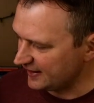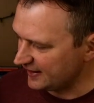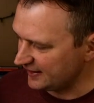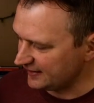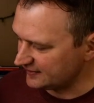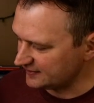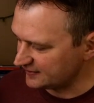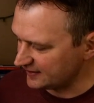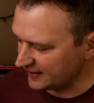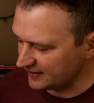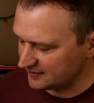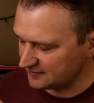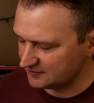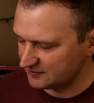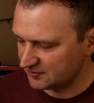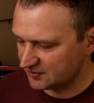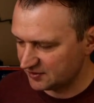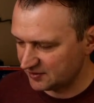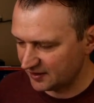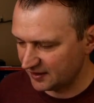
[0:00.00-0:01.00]

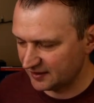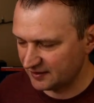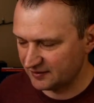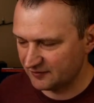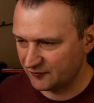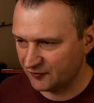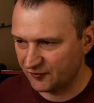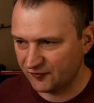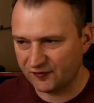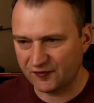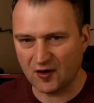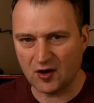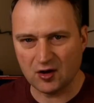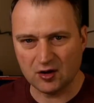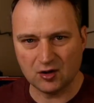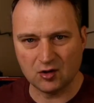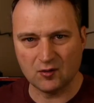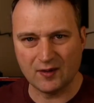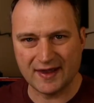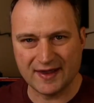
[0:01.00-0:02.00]
and
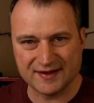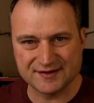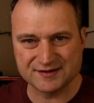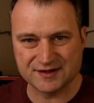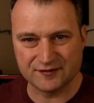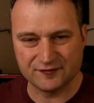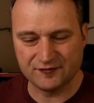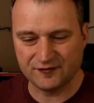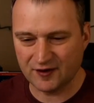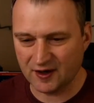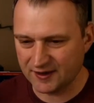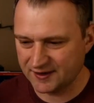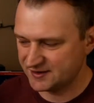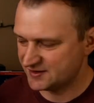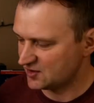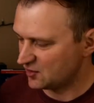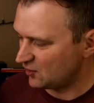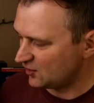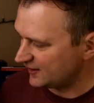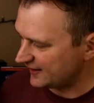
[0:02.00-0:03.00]
follow his
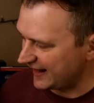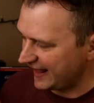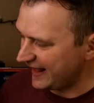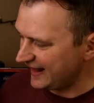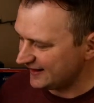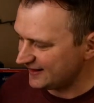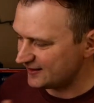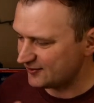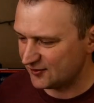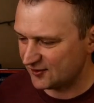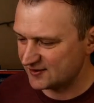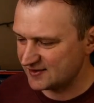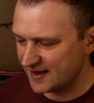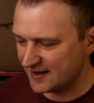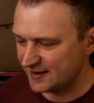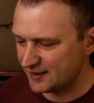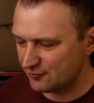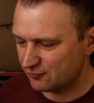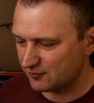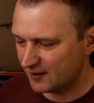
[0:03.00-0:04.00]
advice on anything
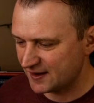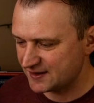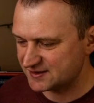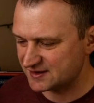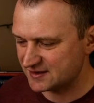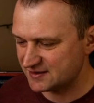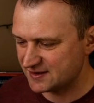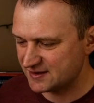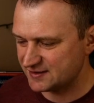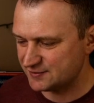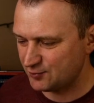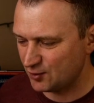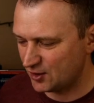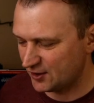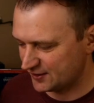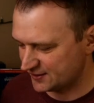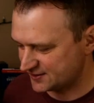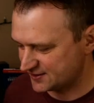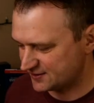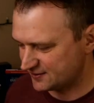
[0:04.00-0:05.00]
that he writes in these
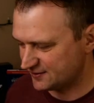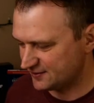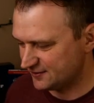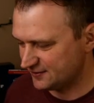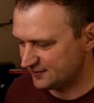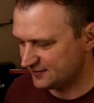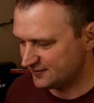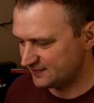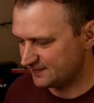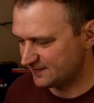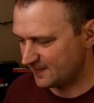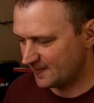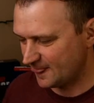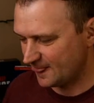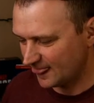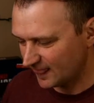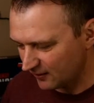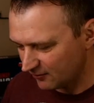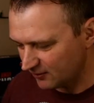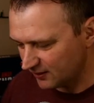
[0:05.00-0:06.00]
books?
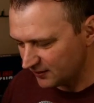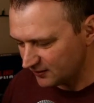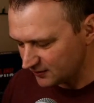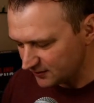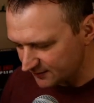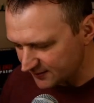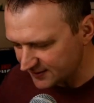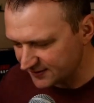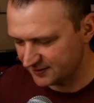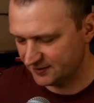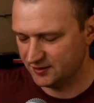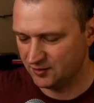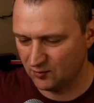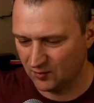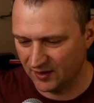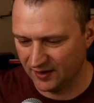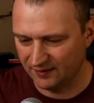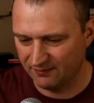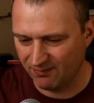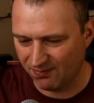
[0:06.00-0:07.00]
Well, let me tell you
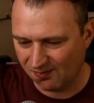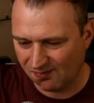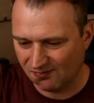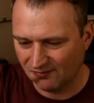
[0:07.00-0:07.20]
why.